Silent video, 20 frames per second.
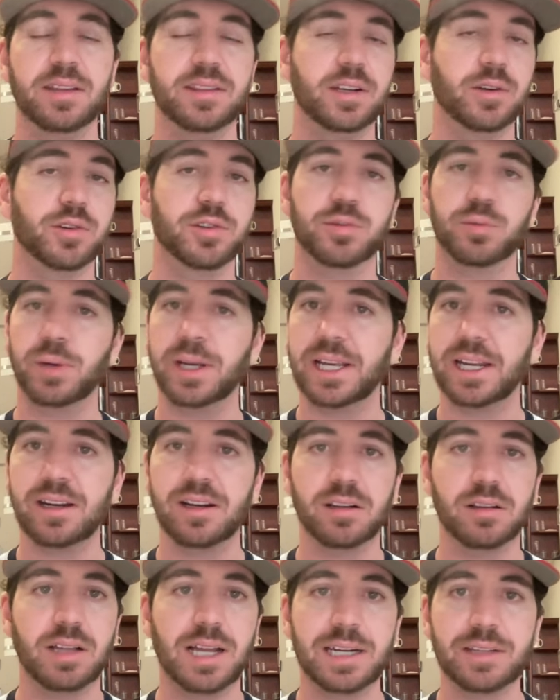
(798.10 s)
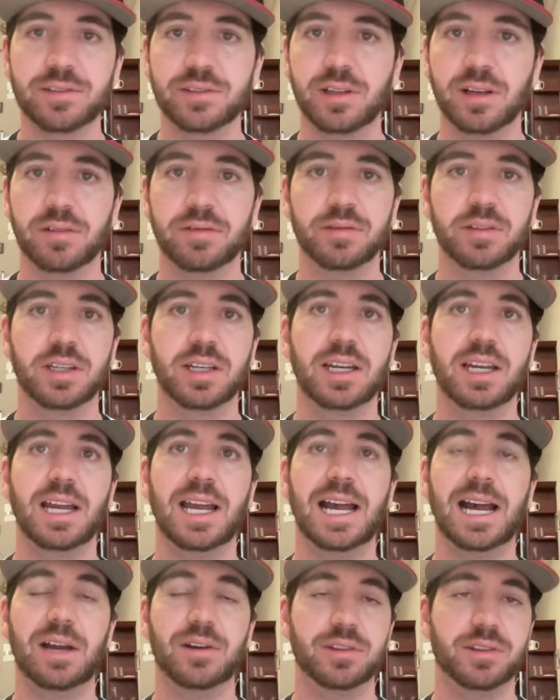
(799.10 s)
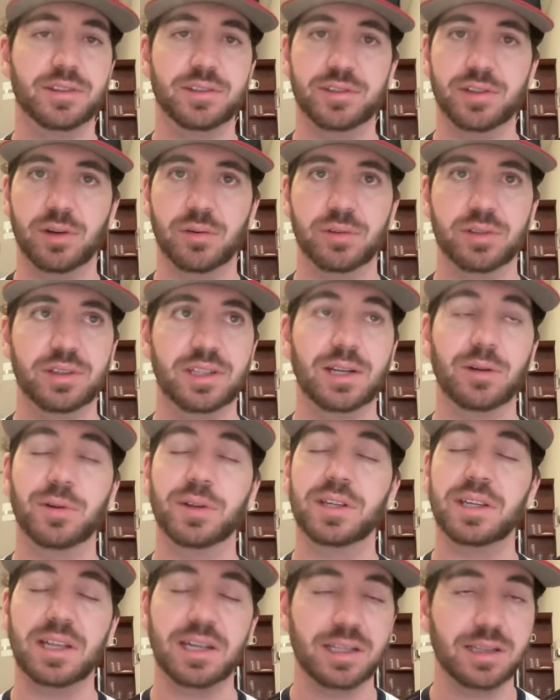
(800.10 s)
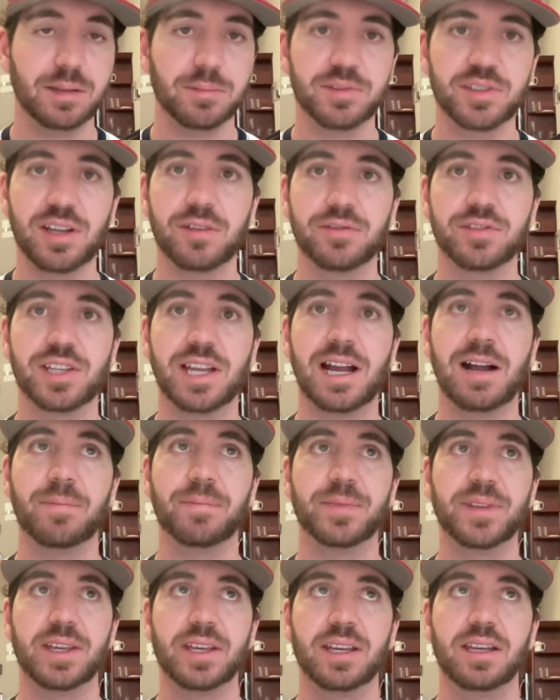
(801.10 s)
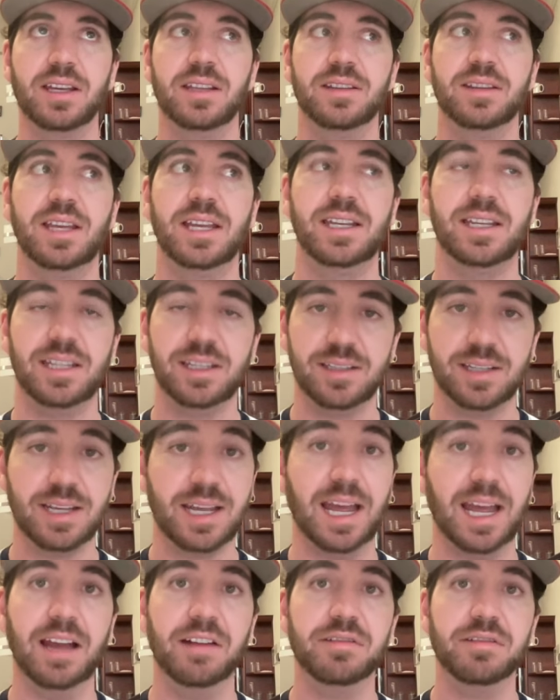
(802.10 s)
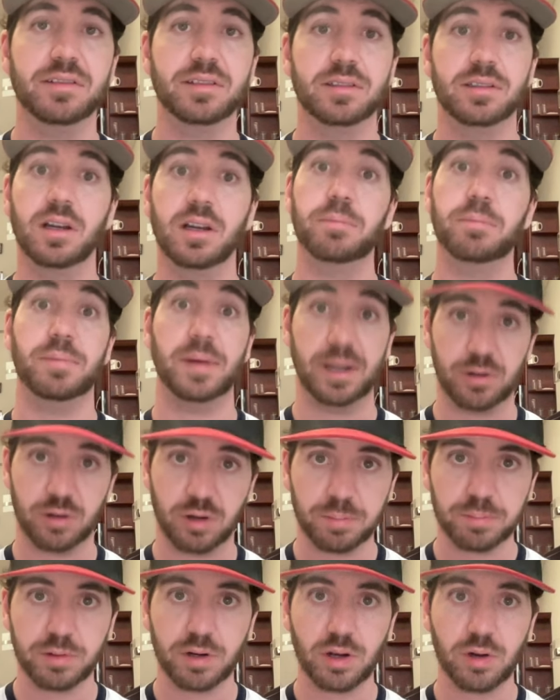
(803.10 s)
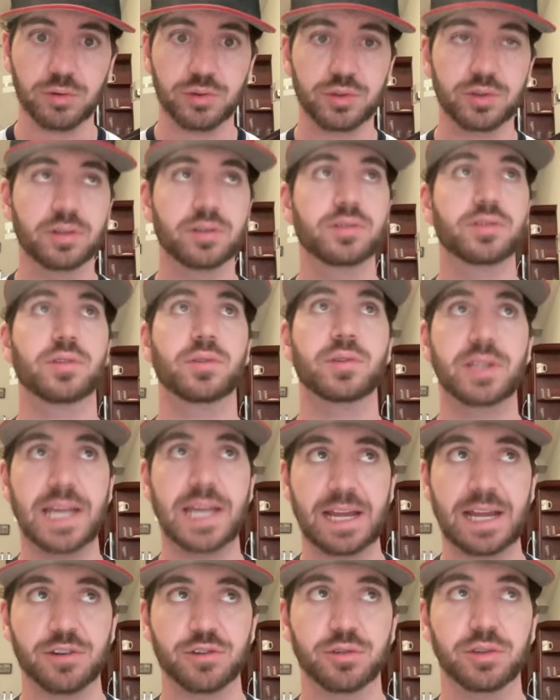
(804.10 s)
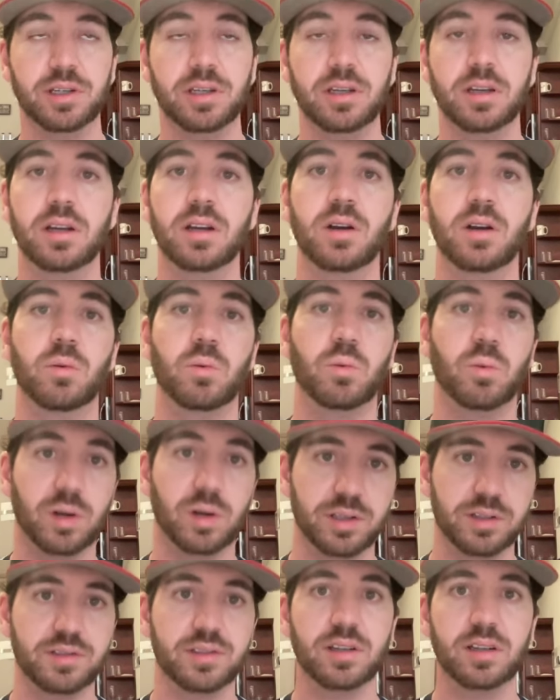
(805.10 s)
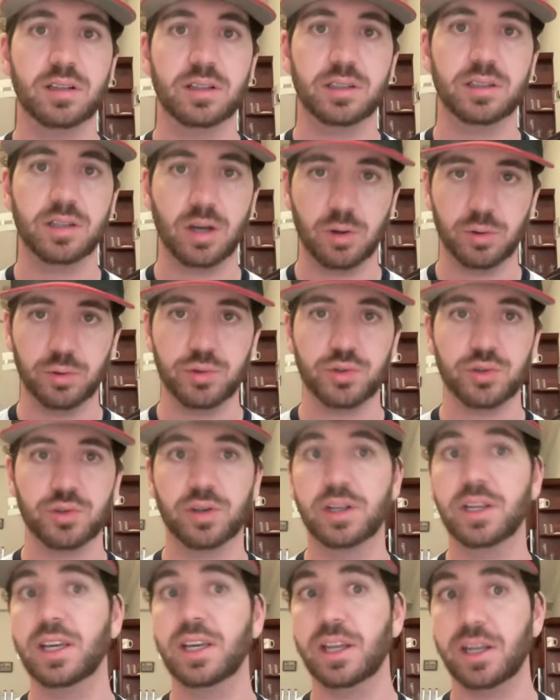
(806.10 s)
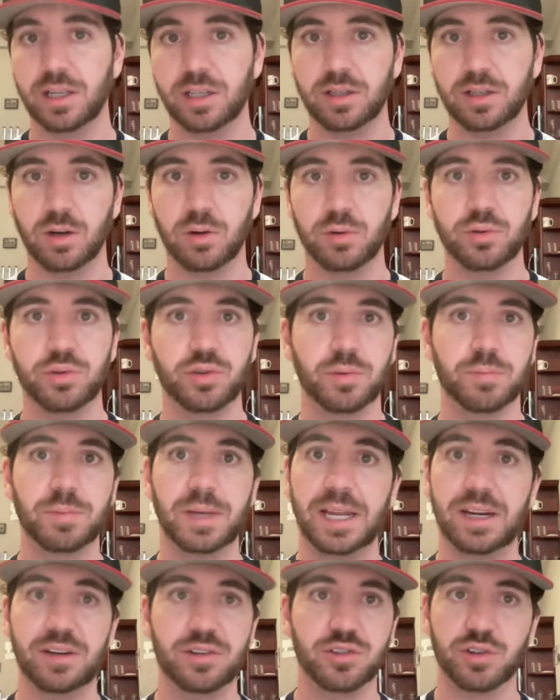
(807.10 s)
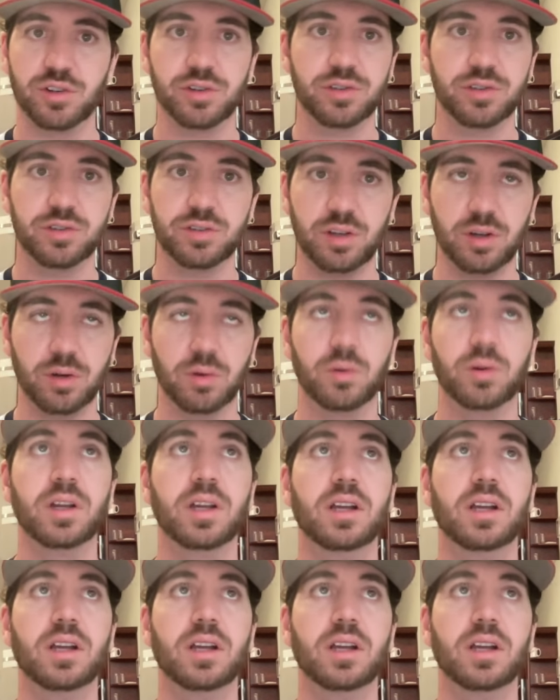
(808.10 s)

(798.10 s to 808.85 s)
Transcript: They were swinging at a lot of stuff out of the zone. They were getting themselves out. They need to have a better approach. So naturally, what does a coach, a hitting coach, a manager do?